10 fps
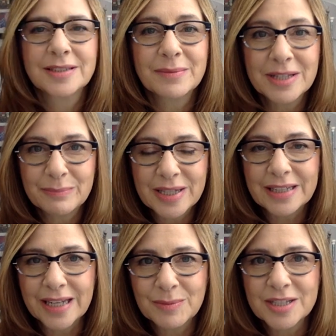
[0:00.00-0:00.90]
Some of the big
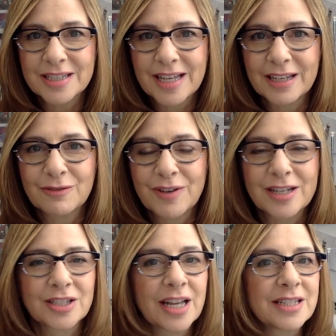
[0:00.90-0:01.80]
names in Italian
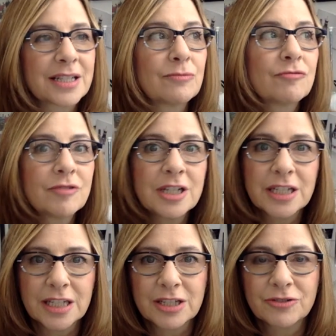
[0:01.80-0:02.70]
fashion and some really
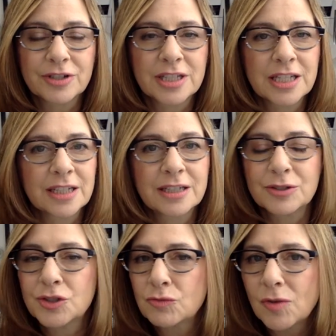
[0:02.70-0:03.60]
interesting little
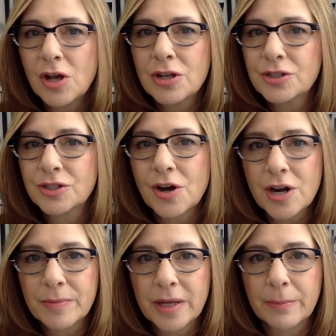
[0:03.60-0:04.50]
small
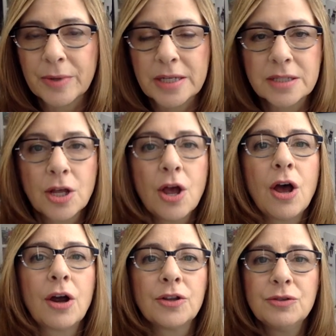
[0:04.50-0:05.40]
startup companies
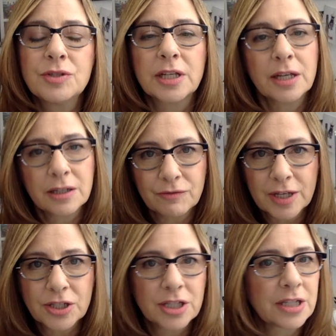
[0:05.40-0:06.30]
are using
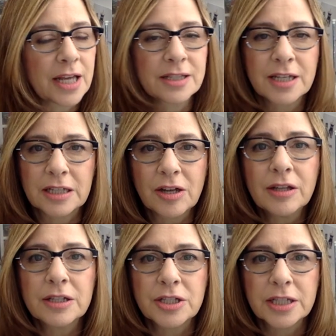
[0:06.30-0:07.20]
innovation and
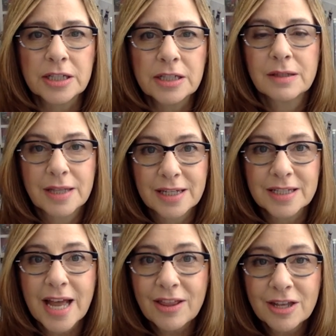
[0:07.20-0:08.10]
technology that
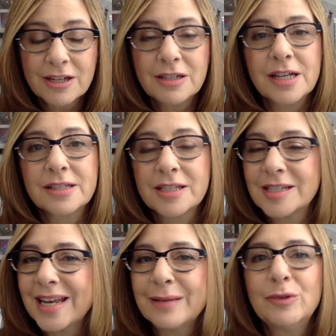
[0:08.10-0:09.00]
is ethical and
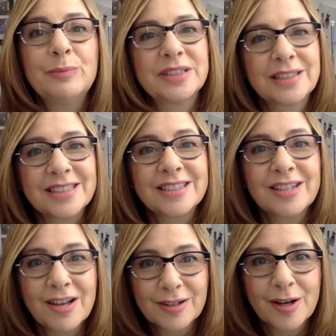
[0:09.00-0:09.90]
sustainable but does
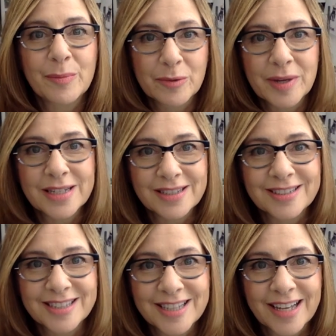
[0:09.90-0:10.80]
not compromise on
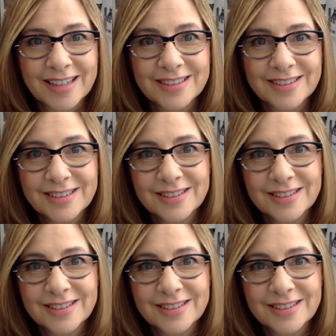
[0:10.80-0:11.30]
style.